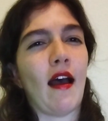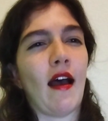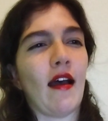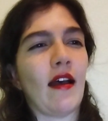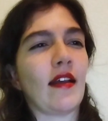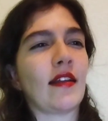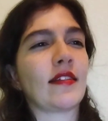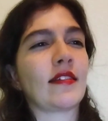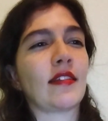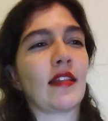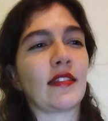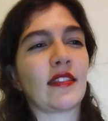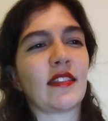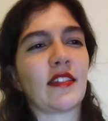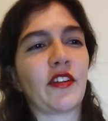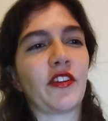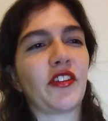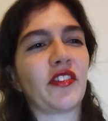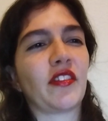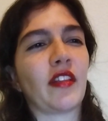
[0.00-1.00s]
as a
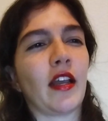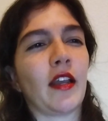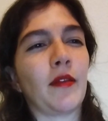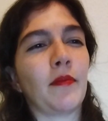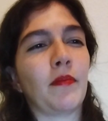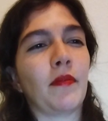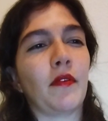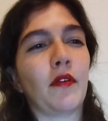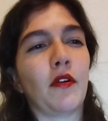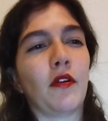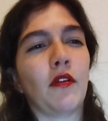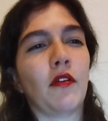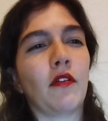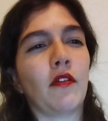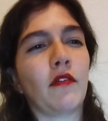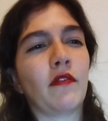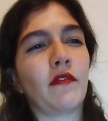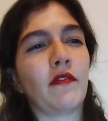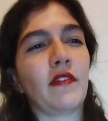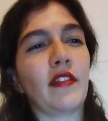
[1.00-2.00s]
stereotype
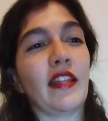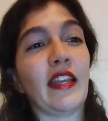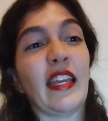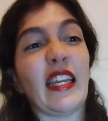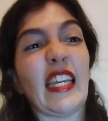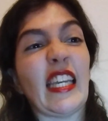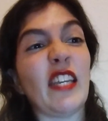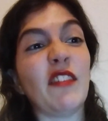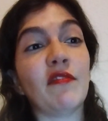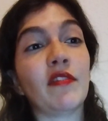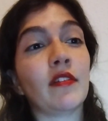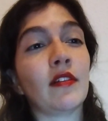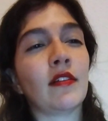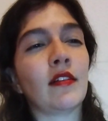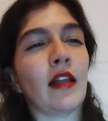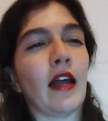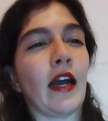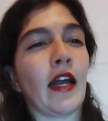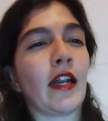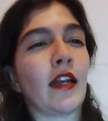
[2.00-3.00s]
of the
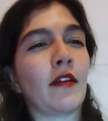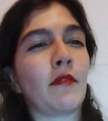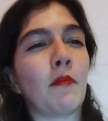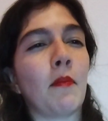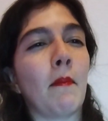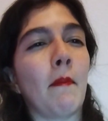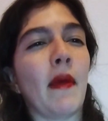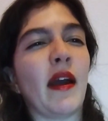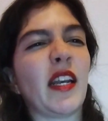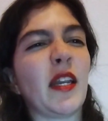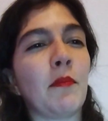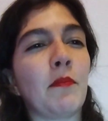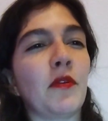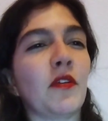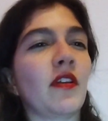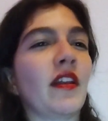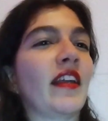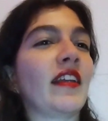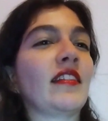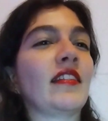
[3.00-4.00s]
evil and
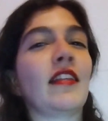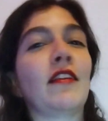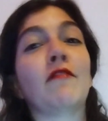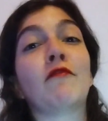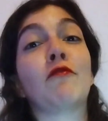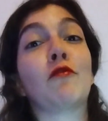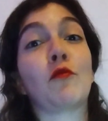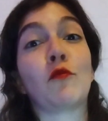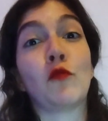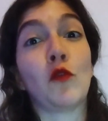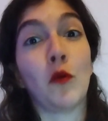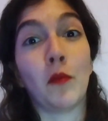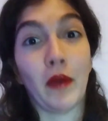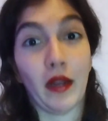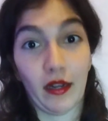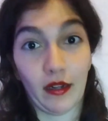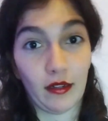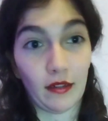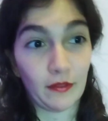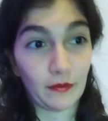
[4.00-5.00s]
manipulative
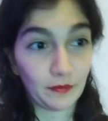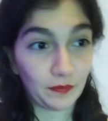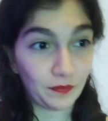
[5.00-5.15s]
woman.